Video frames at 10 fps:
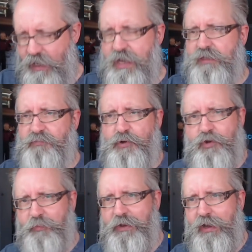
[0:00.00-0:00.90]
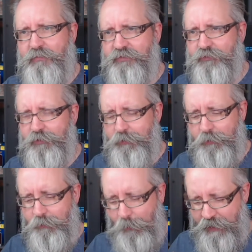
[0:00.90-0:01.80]
I had a pork pie before
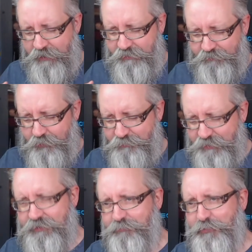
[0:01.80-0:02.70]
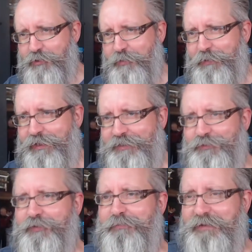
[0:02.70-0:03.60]
and I've got bits of pork pie
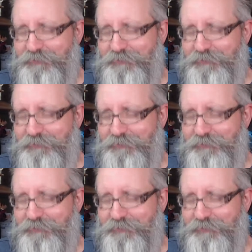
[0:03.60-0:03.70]
stuck in my